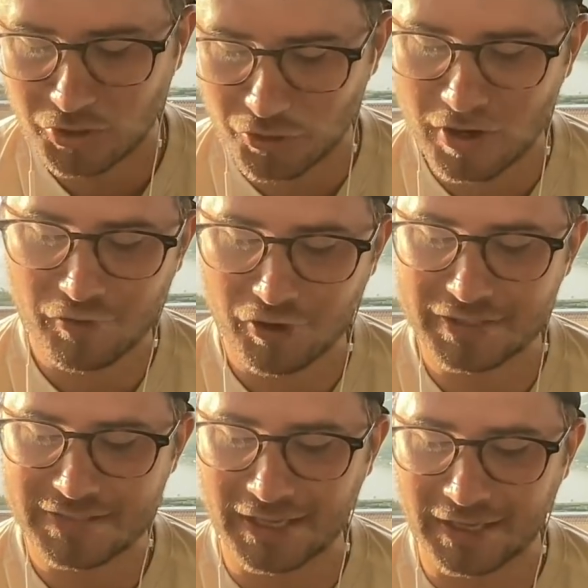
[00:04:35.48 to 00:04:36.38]
you're never going
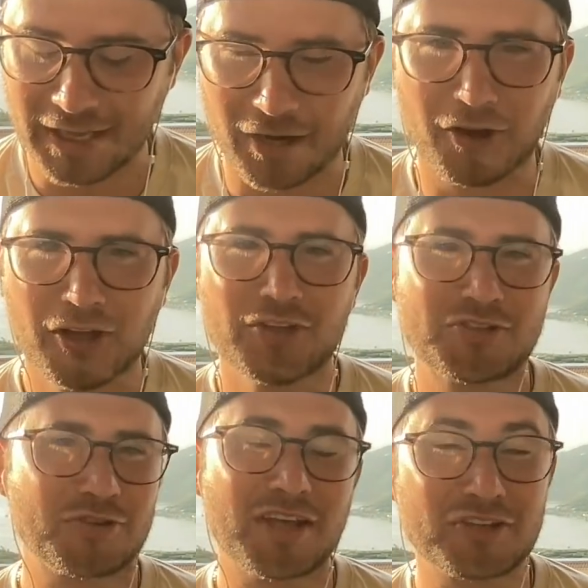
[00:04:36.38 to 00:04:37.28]
to take it out.
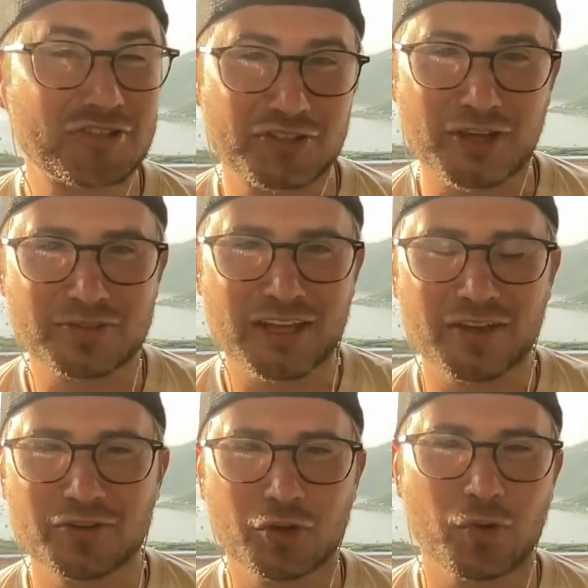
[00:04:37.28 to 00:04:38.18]
So then it just comes
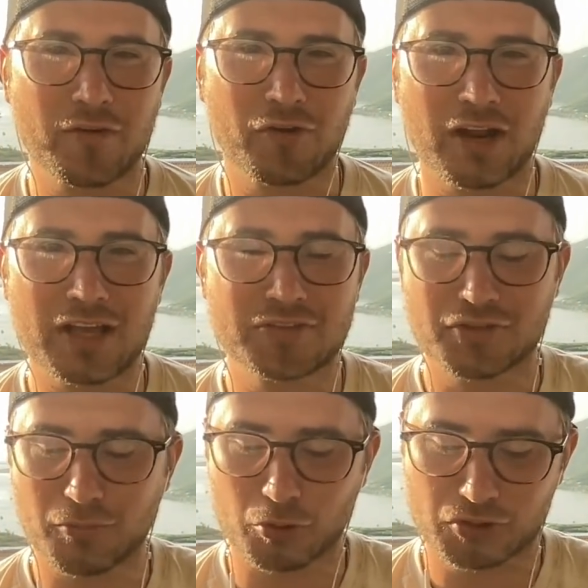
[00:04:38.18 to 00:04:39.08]
down to whoever
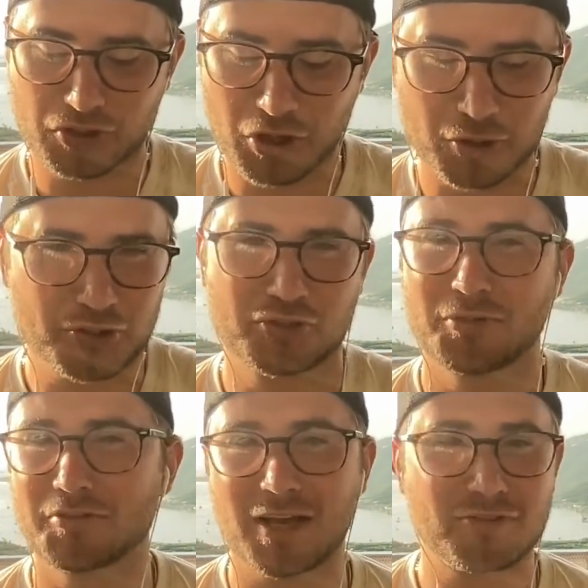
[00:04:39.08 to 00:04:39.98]
has the most slow. So
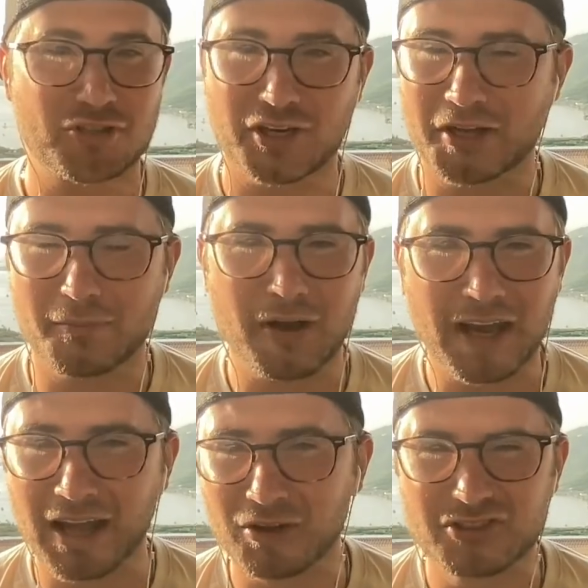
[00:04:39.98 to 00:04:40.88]
sometimes I try to
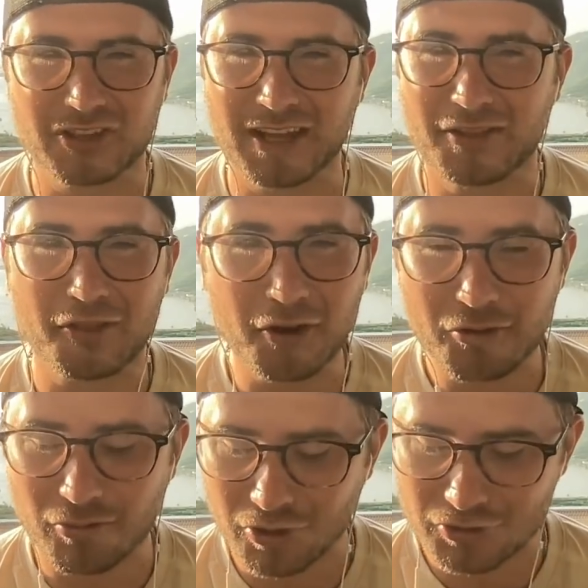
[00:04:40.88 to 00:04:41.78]
combine out to get
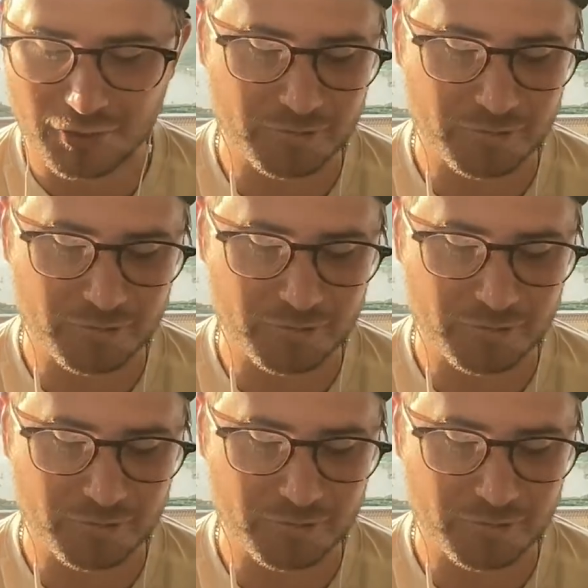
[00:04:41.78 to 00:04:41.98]
Thunderers.